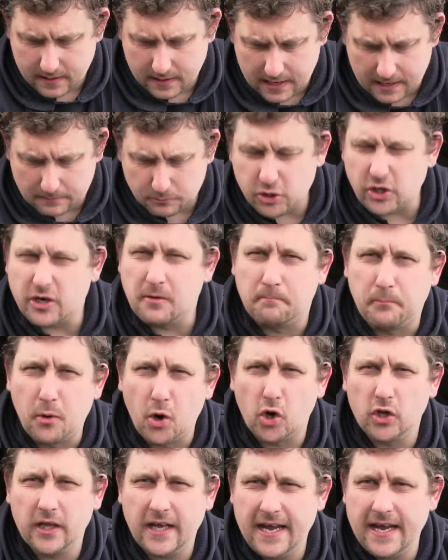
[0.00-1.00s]
I'm just going to
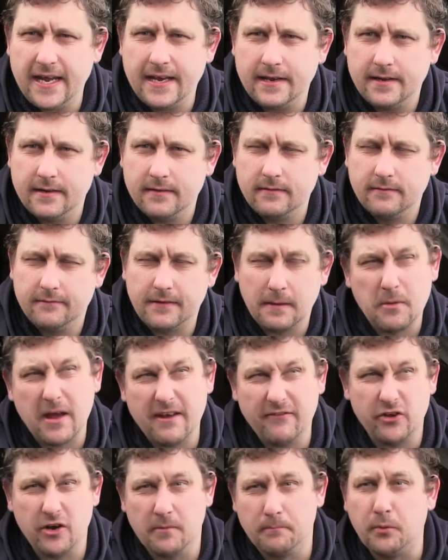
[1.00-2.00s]
bowl it in. I'm not
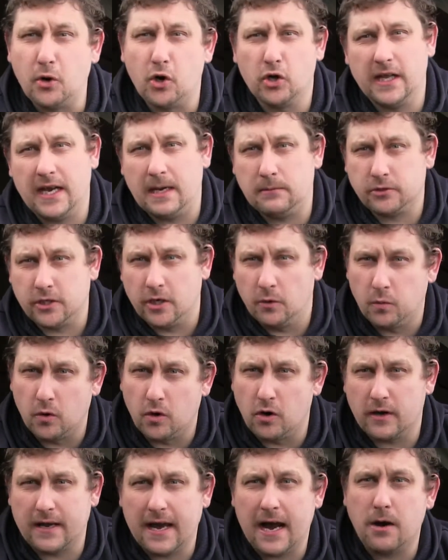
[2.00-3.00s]
even going to bowl it in, I'm just going to
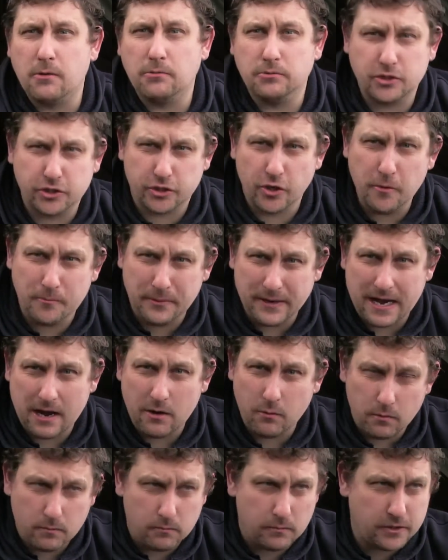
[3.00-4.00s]
walk out, scoop it
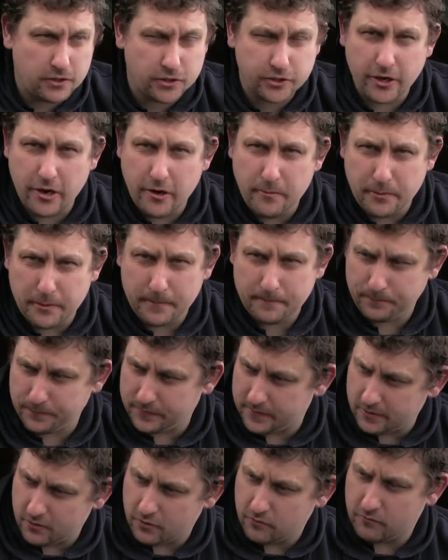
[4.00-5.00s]
out with a scoop.
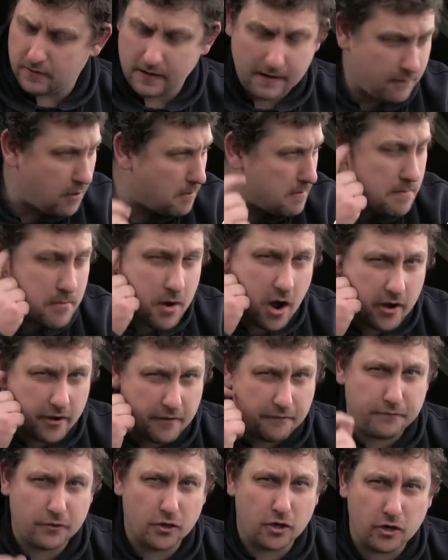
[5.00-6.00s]
I've got my
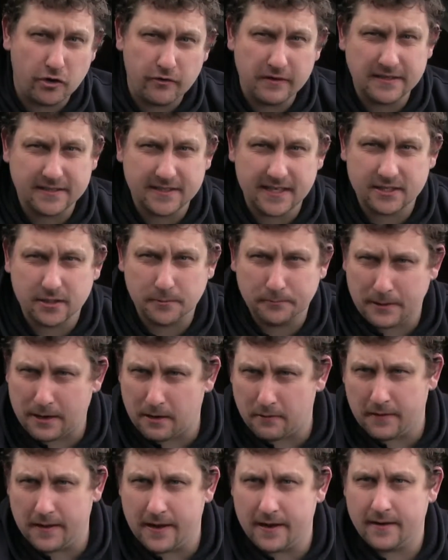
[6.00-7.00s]
marker float already set up
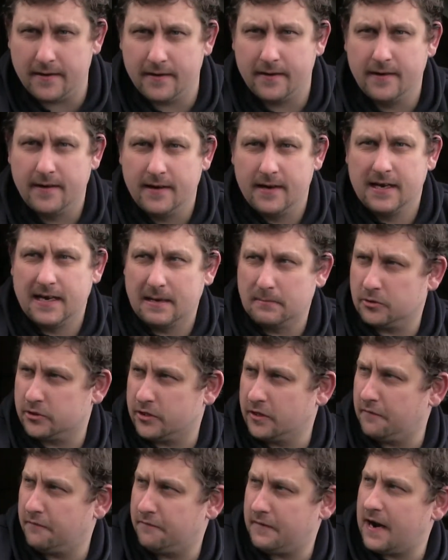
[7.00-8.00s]
out there. I'm just
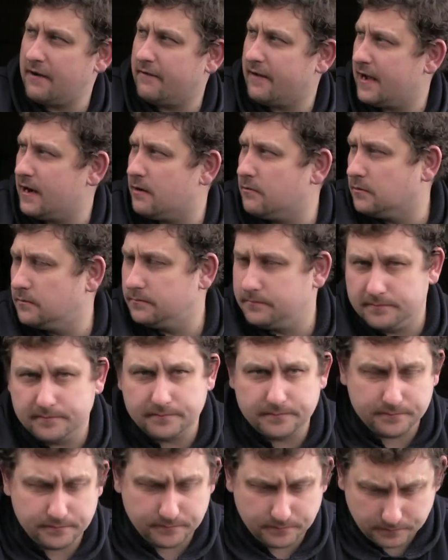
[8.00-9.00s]
going to fire it out,
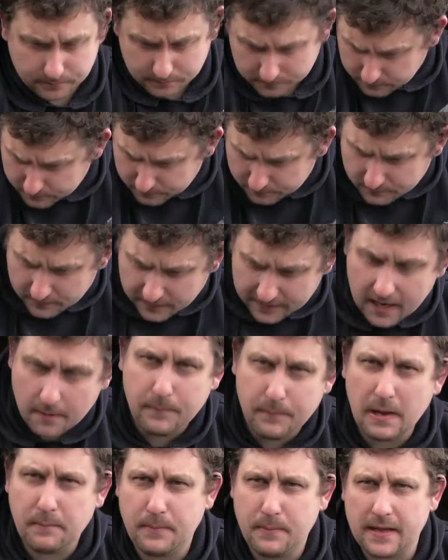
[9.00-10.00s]
get a
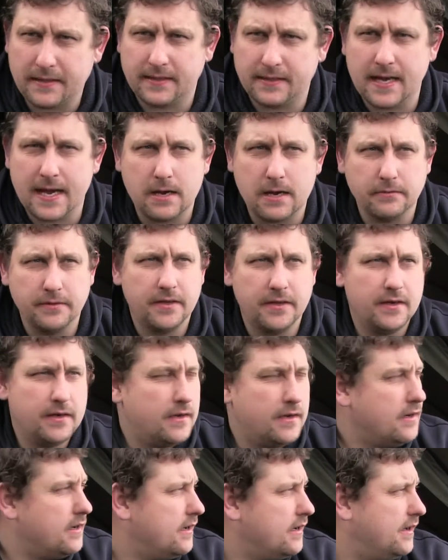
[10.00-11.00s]
big bed down,
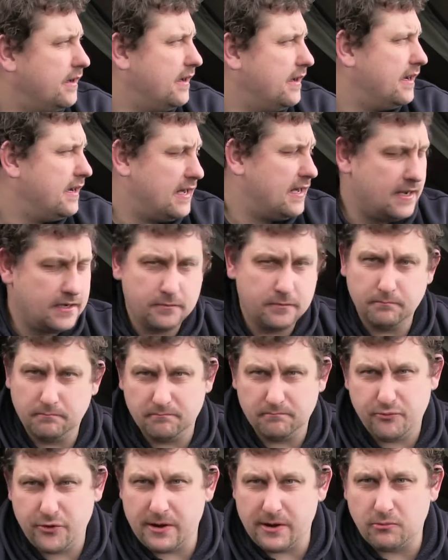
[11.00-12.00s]
and then
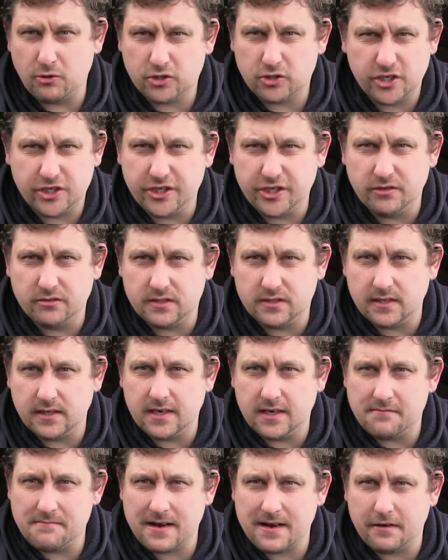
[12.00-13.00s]
pretty much just use
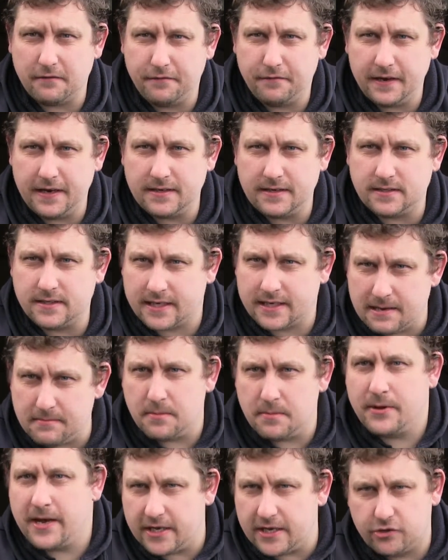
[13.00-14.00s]
the maggot feeders to keep
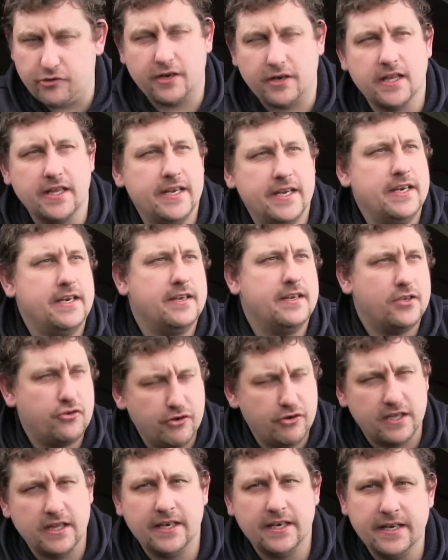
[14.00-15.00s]
the bait trickling
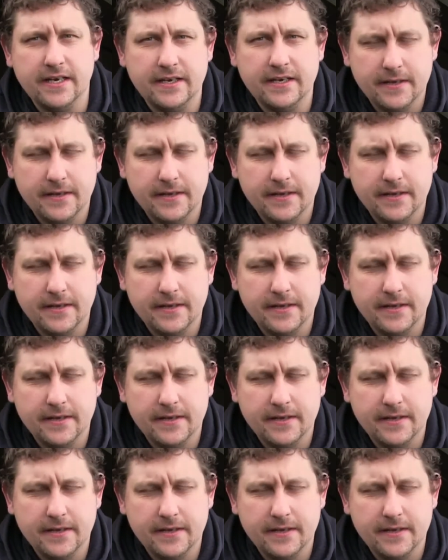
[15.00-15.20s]
in.